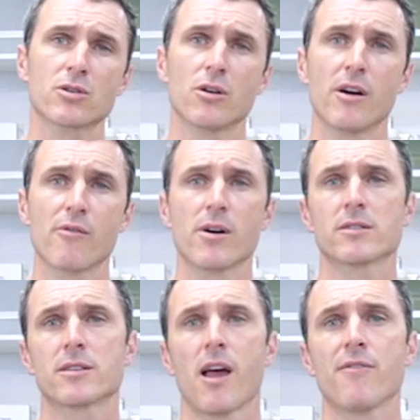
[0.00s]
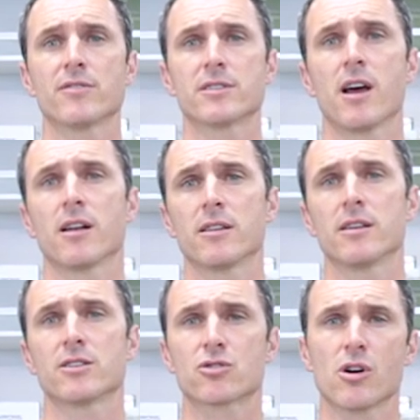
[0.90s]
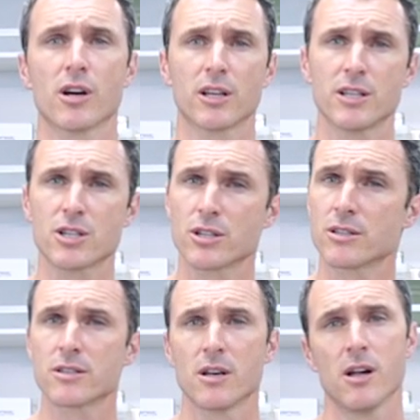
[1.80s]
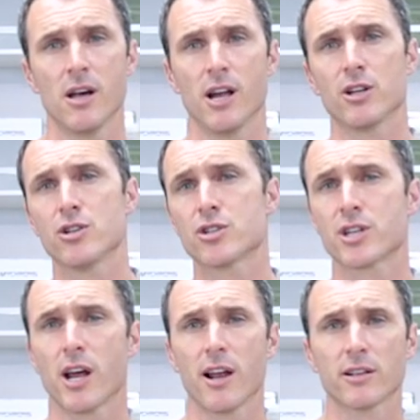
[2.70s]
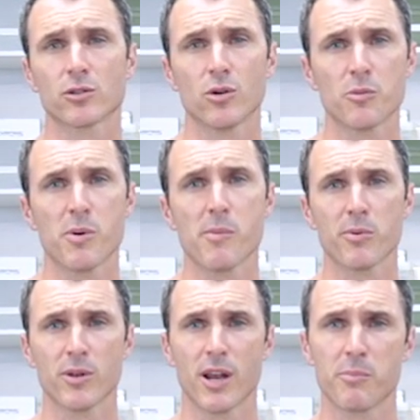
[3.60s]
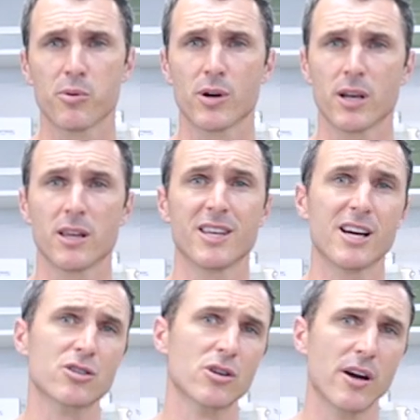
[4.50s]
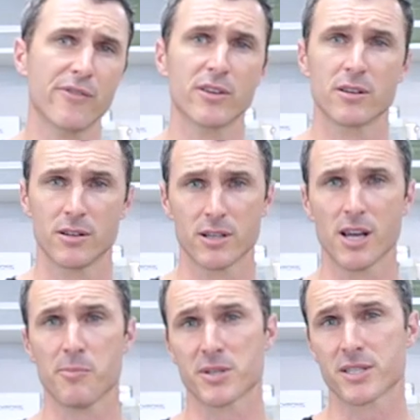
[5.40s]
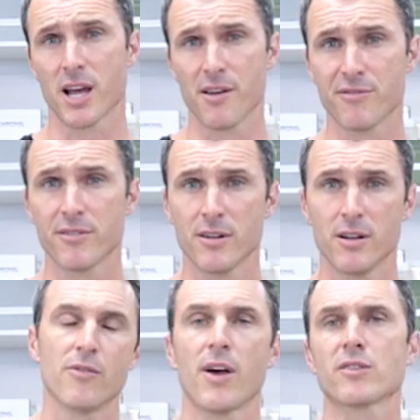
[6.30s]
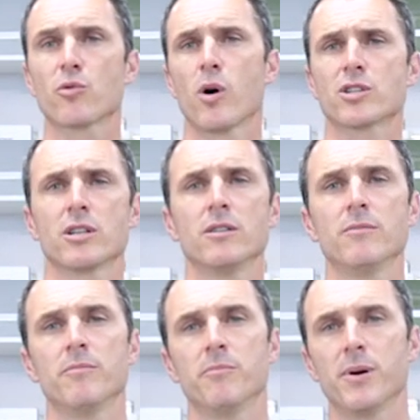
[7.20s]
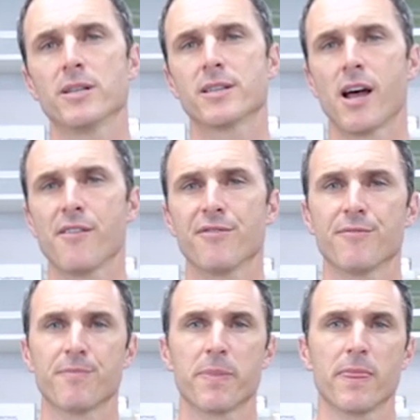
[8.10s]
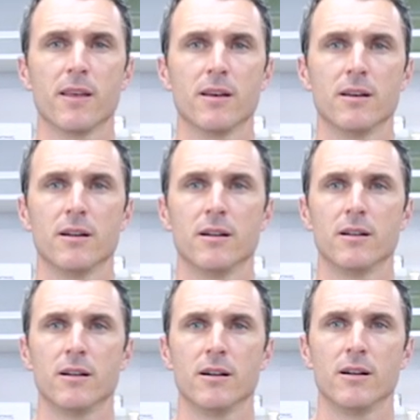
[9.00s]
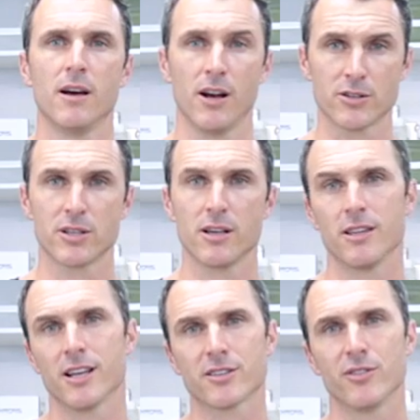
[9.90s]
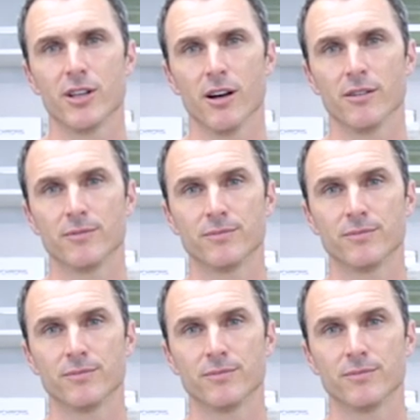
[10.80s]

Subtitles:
sure everyone's safe and sound in these trying conditions, and a huge shout out to all the people that are putting in the extra effort to keep us safe. Thanks for watching, be safe, and I'll see you in the next video.